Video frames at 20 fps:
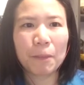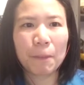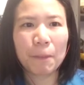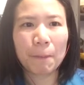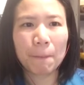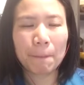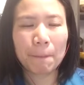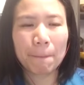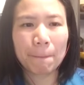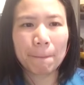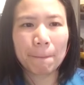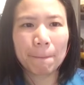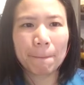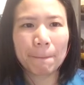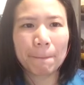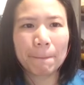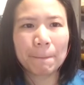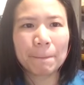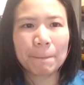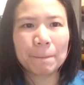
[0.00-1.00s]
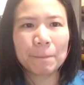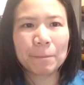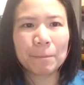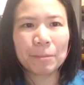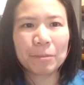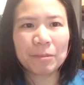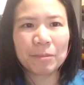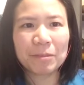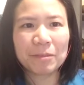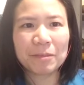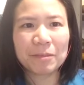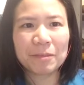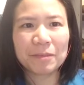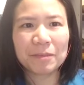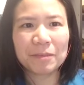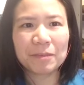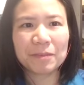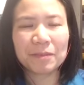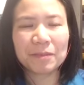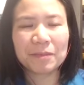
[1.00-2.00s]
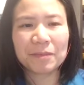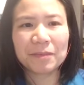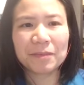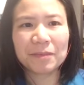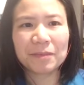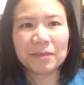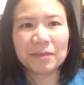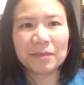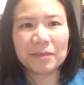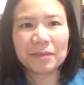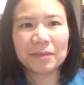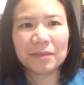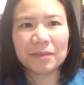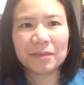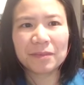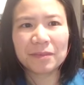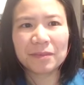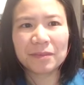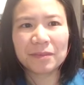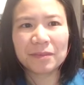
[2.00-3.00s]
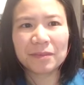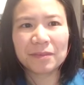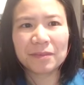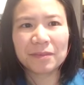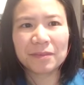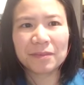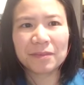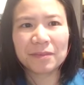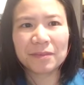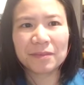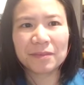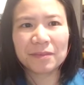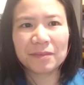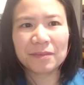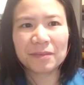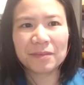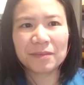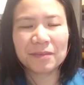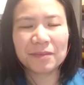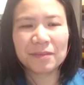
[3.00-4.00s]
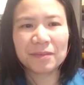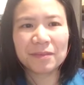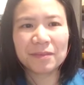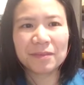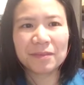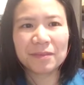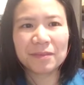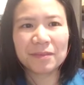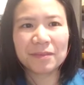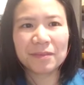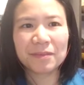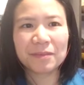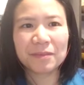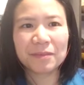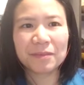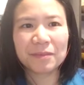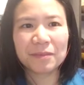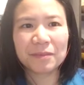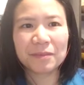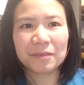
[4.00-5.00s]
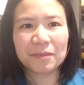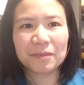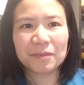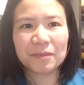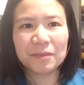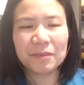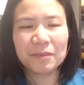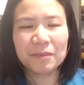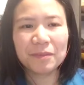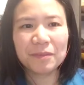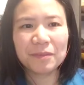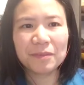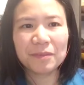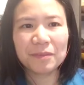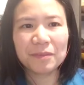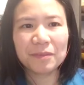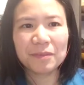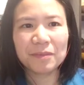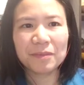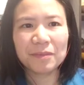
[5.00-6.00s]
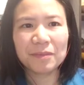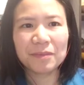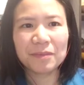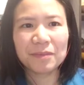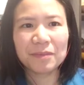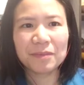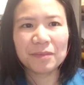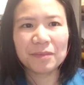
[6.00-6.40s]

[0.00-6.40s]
No words are spoken by the person on screen.